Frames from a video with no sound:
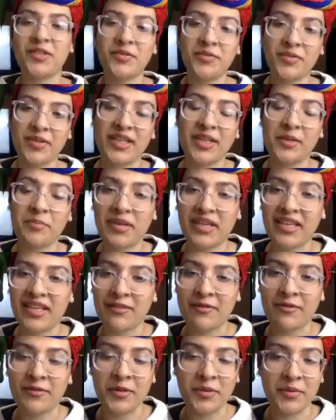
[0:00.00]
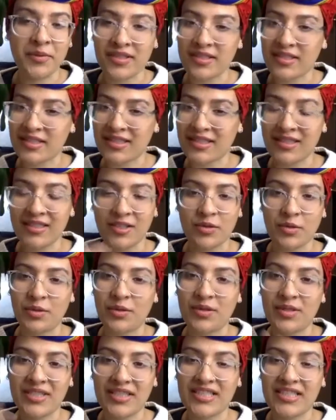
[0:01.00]
really big influence in your
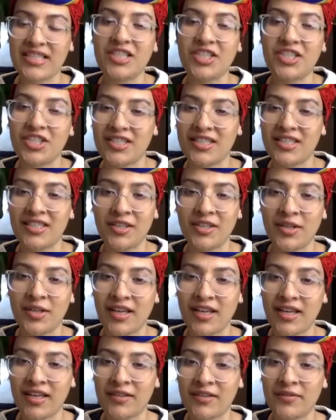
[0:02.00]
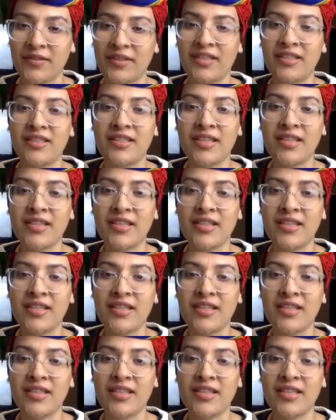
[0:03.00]
decisions in your life, and